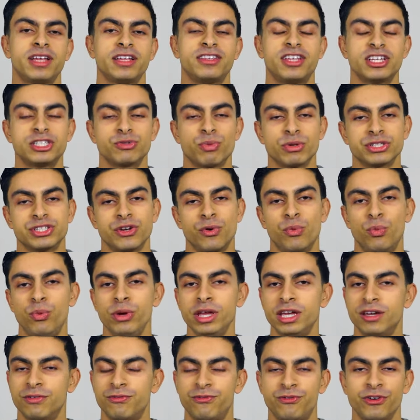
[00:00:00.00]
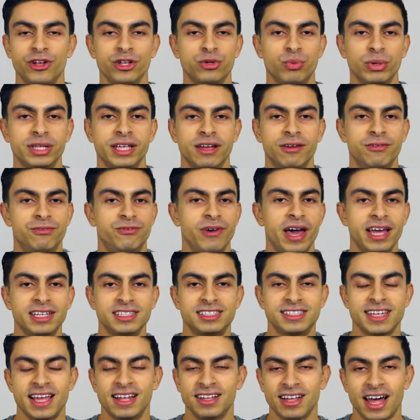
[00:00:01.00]
that this was a week filled with
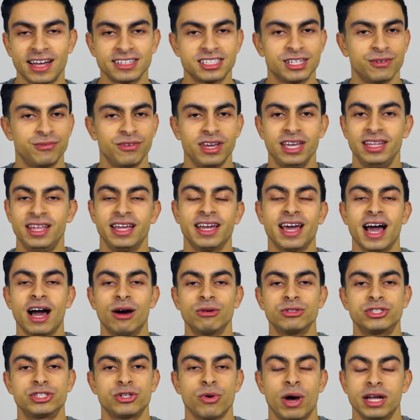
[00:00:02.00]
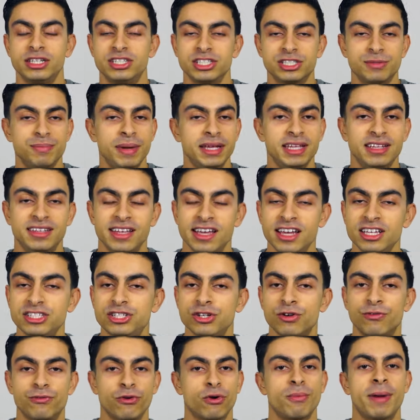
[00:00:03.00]
events and lots of eating out, so I just made it
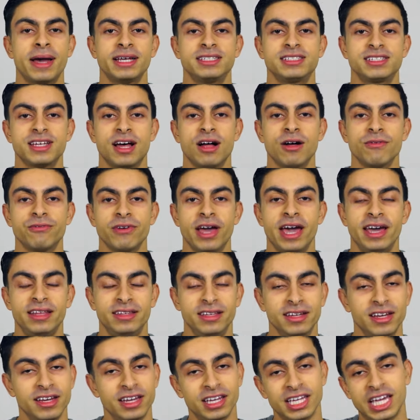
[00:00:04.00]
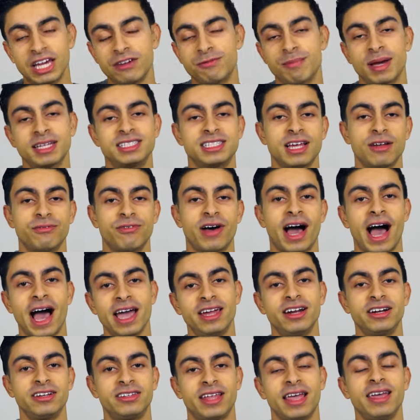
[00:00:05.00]
easier for myself and gave myself a
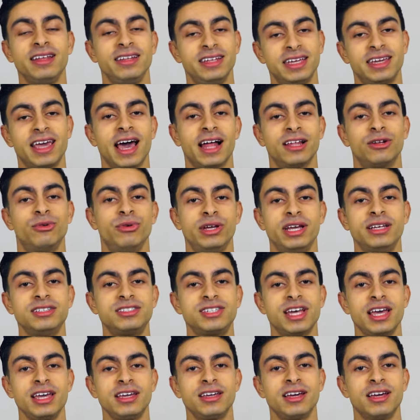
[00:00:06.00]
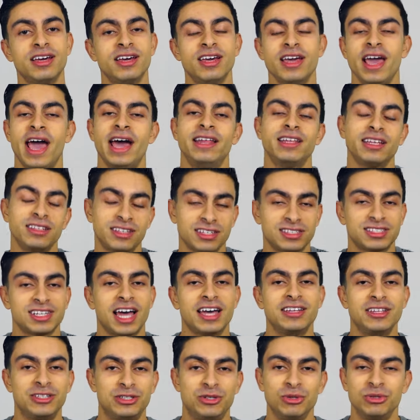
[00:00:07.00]
higher daily calorie intake and then
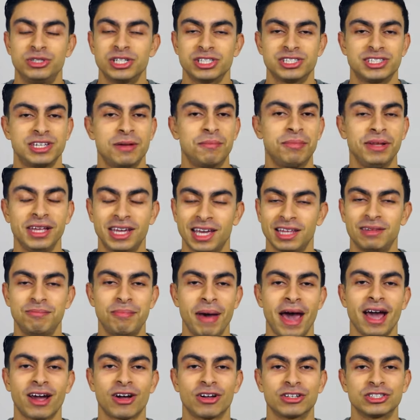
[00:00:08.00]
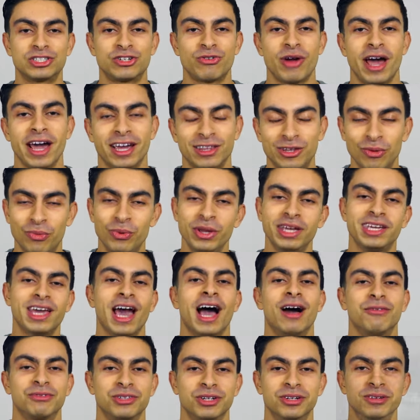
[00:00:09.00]
decided to just simply get back on track the week
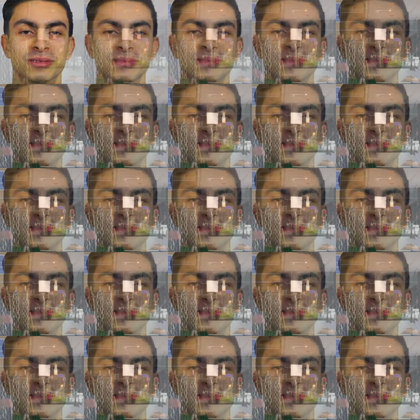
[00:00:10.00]
after.